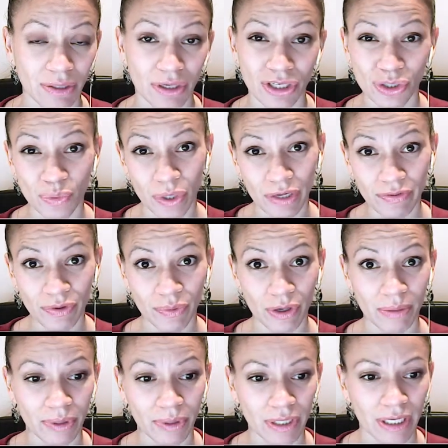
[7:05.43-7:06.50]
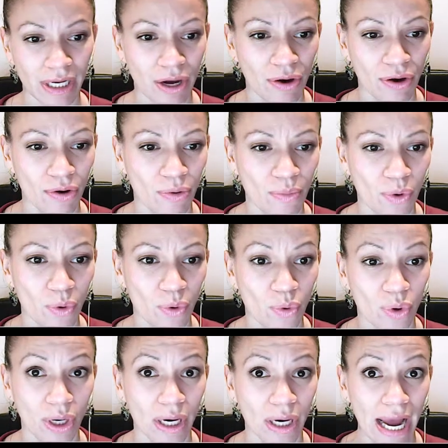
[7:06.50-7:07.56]
because what if you want to print it at home
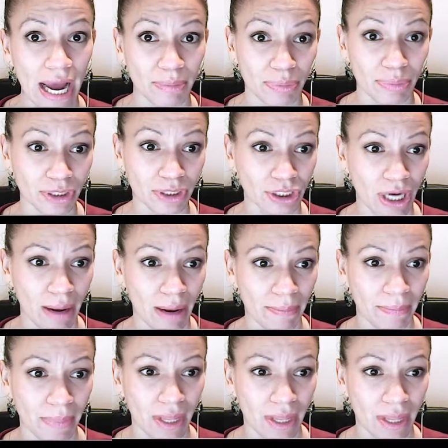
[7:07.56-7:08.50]
or at a print shop?